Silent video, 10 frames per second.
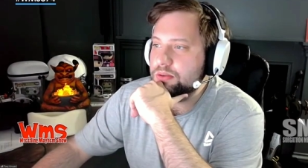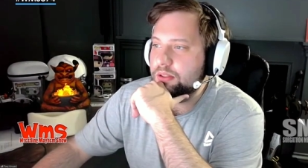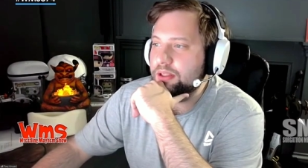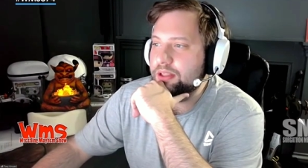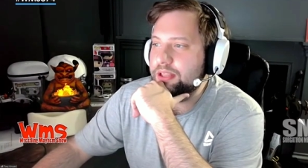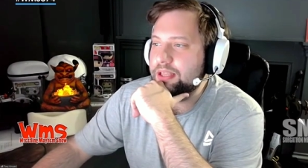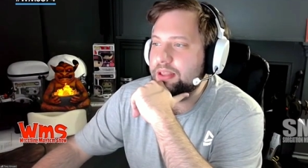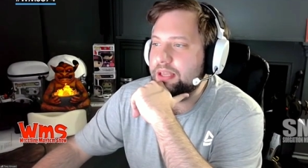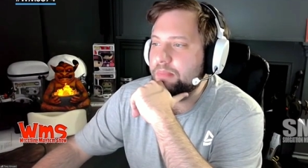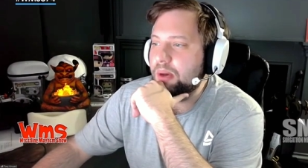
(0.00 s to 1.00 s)
the
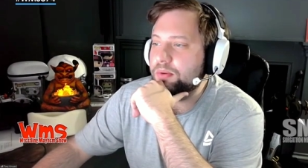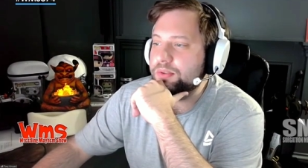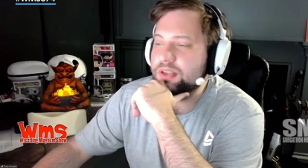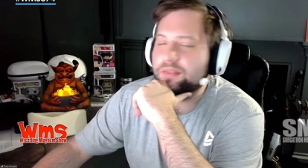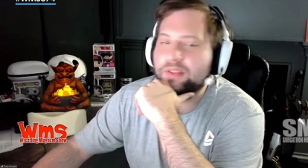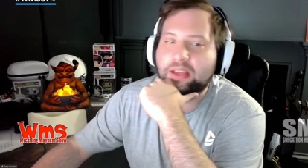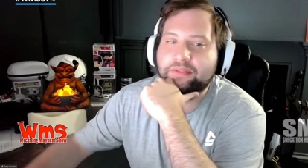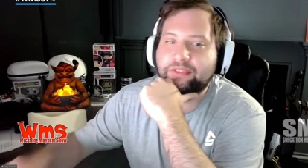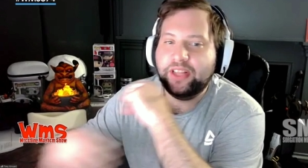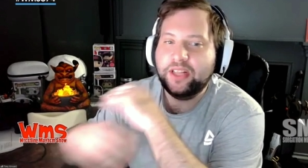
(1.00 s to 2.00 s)
the bubbles of the
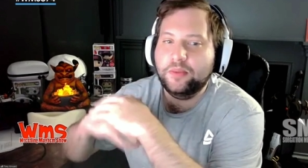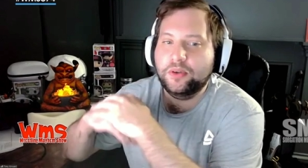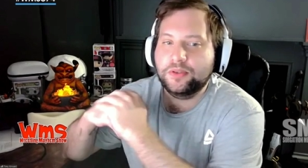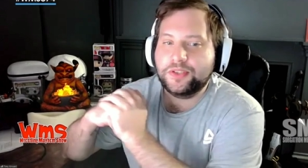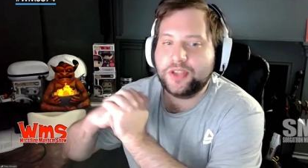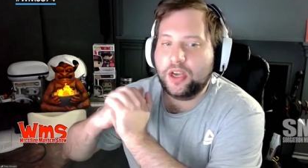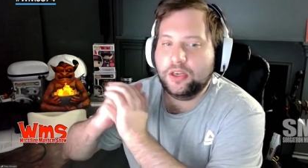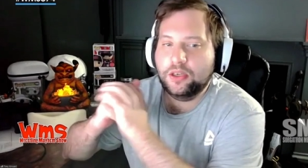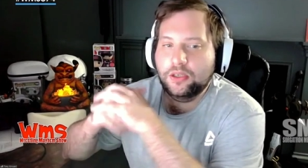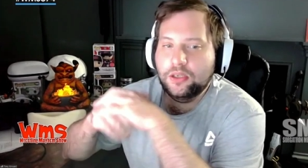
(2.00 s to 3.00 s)
inflatable
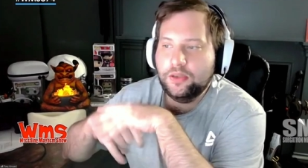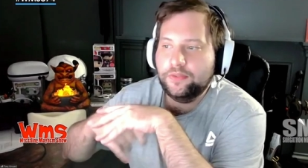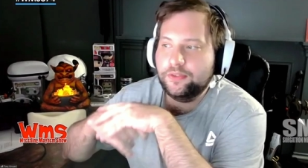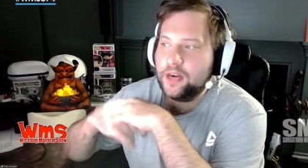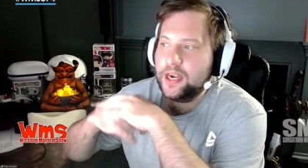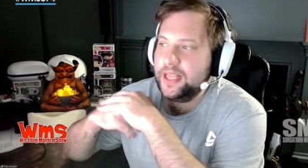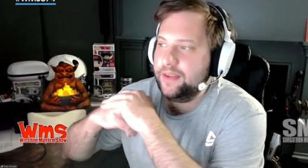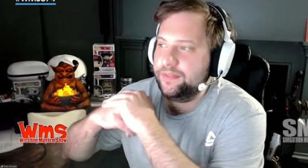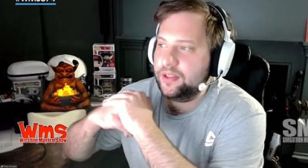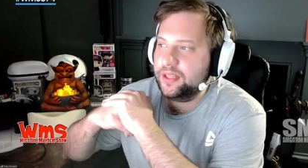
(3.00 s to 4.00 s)
soccer variety.
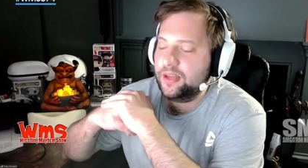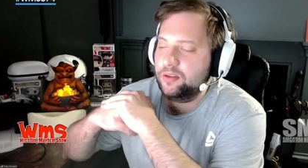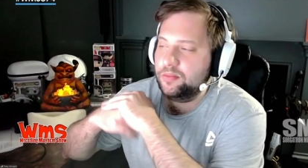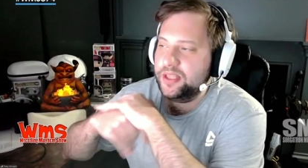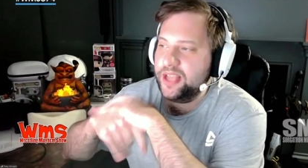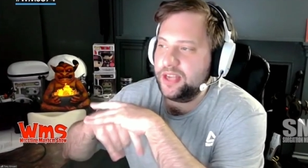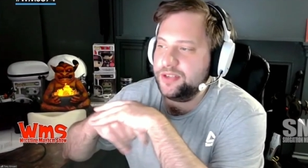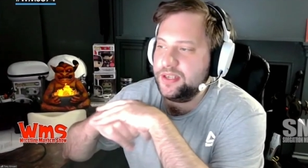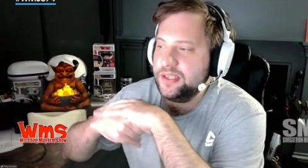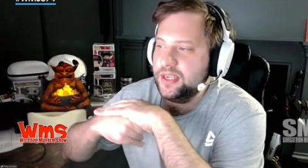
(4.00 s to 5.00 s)
I feel like that would be
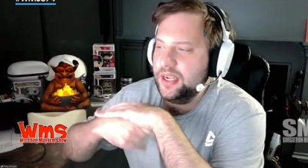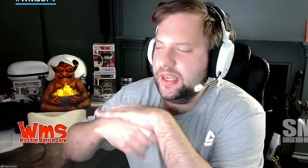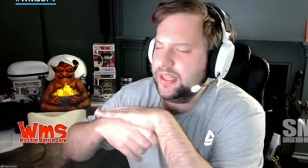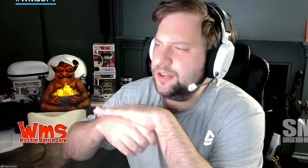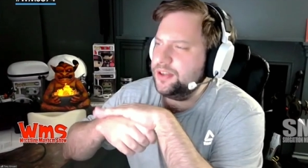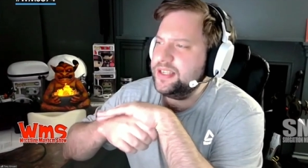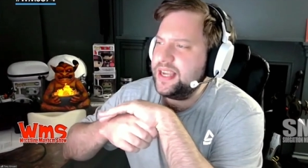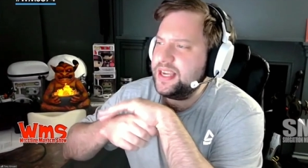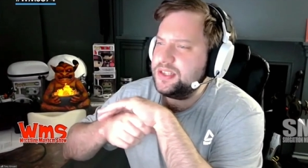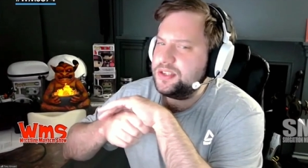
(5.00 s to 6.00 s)
dangerous. There is
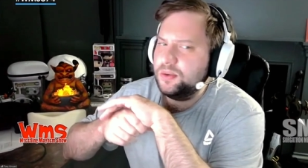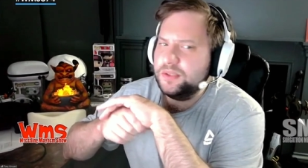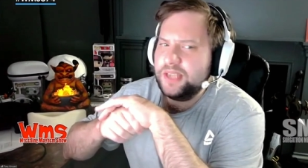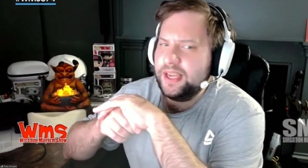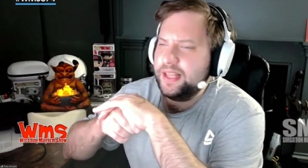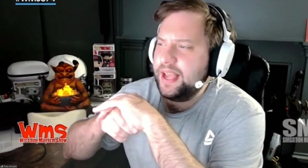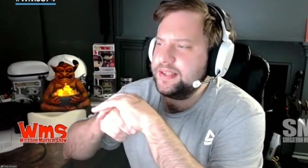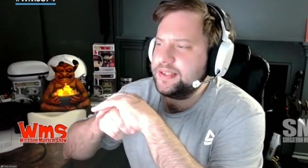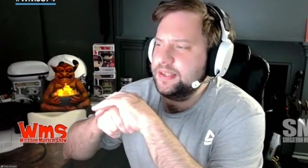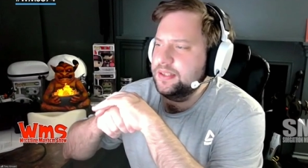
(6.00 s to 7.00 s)
a
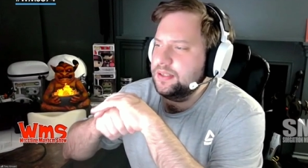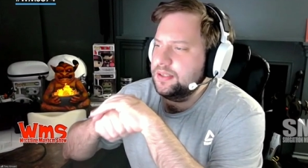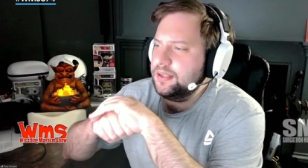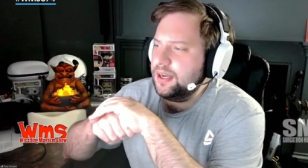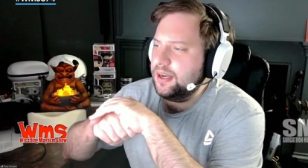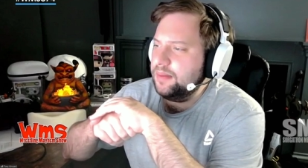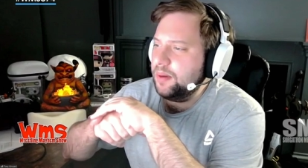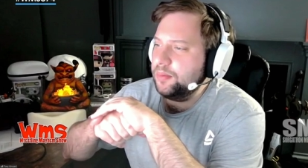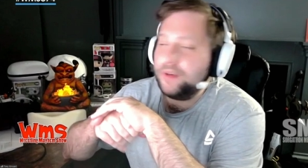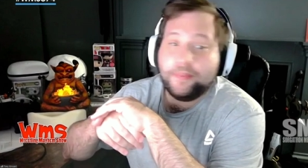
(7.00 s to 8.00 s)
Zoltan-esque uh,
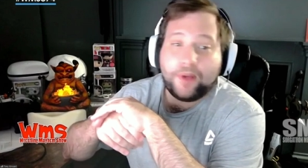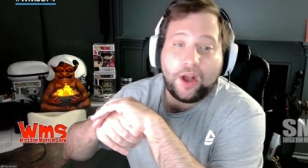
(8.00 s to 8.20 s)
bubble wrap